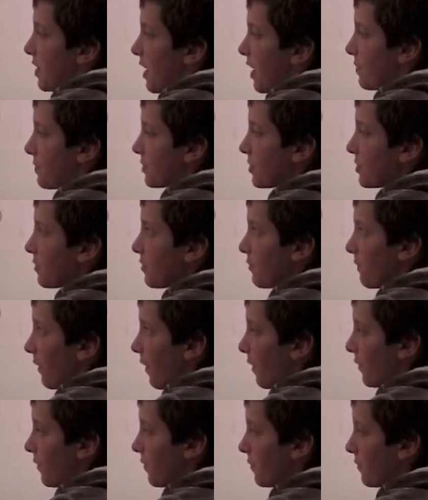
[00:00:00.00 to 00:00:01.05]
the absolute
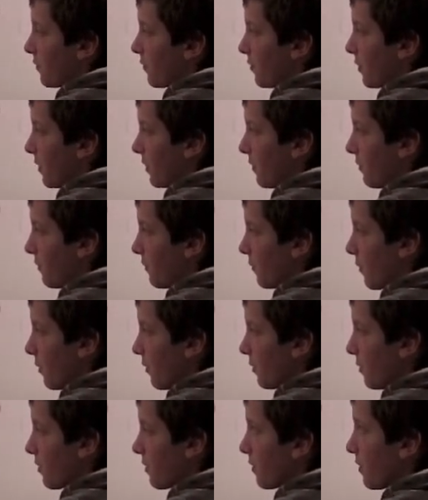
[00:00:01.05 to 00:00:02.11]
value of
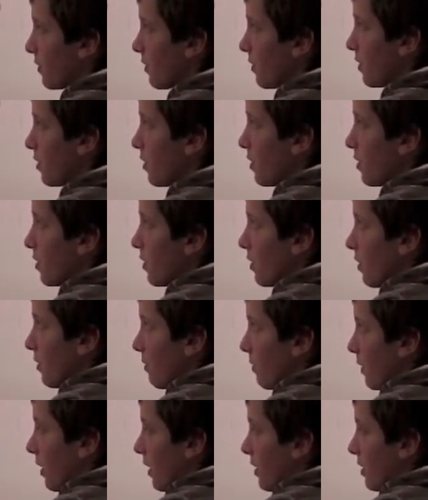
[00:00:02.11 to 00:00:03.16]
24
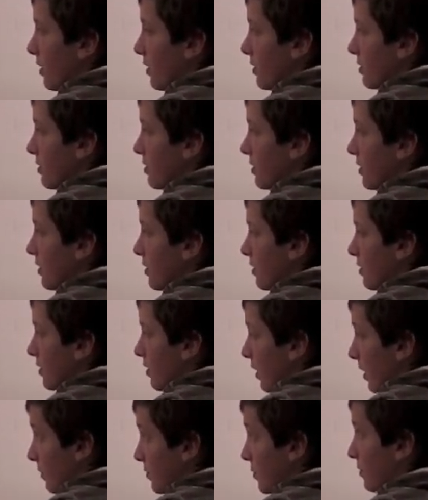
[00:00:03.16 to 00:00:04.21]
minus
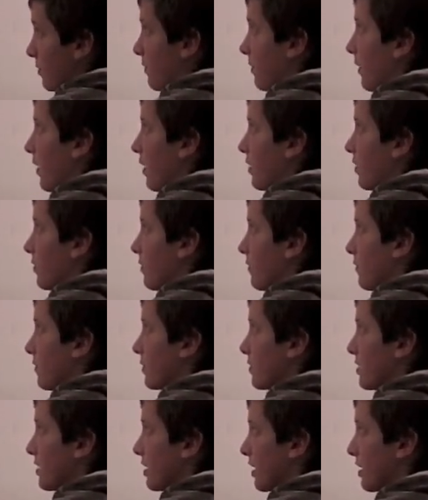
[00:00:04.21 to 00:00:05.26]
the absolute value of
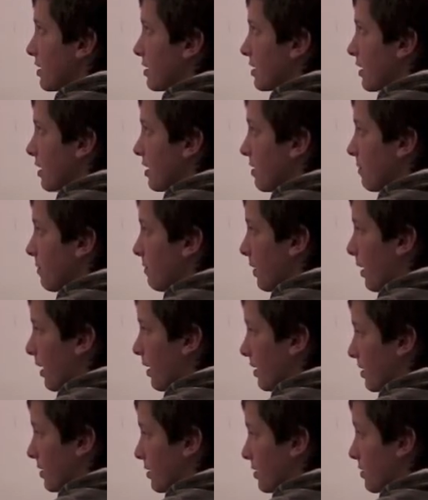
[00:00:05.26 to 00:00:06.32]
60
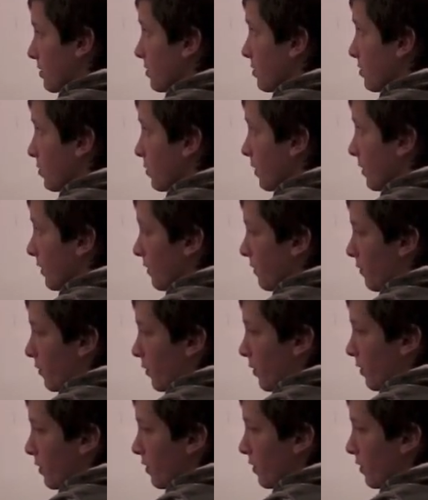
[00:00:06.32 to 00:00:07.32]
minus 24.